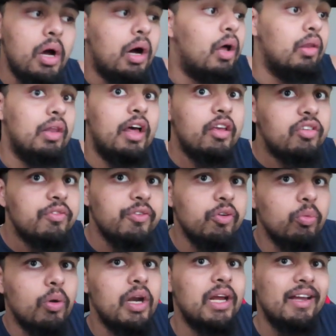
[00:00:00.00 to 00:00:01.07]
unless if you're
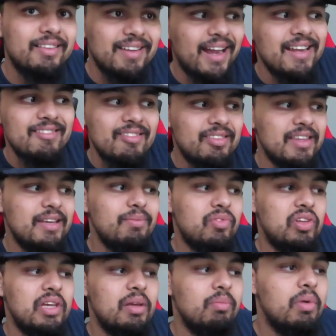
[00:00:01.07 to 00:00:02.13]
running a Titans themed
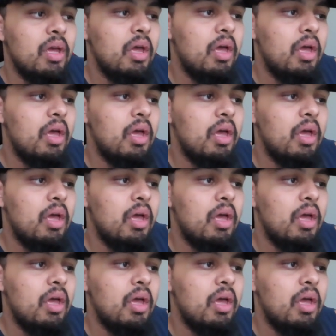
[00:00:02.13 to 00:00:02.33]
team,